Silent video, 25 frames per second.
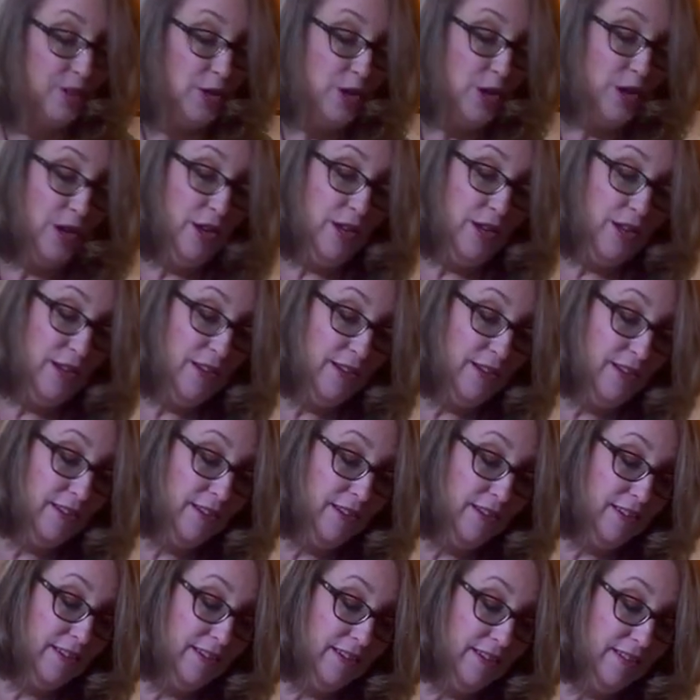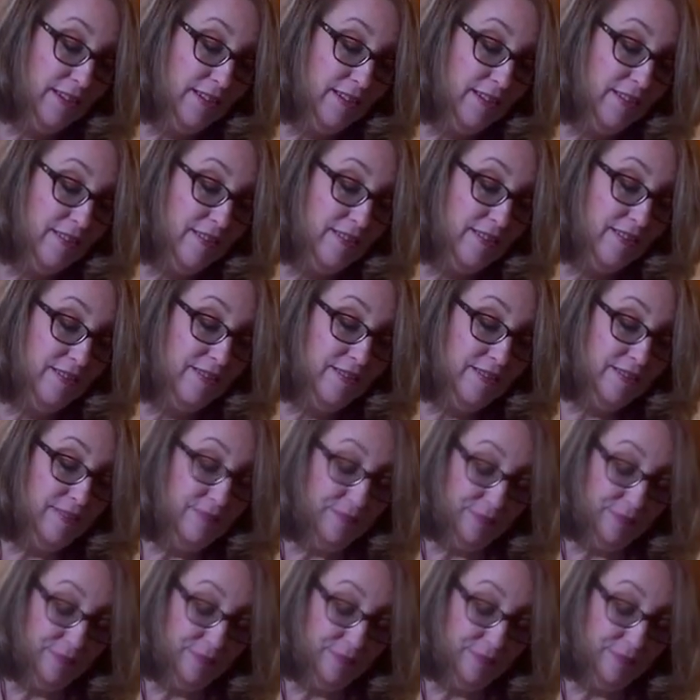(silence)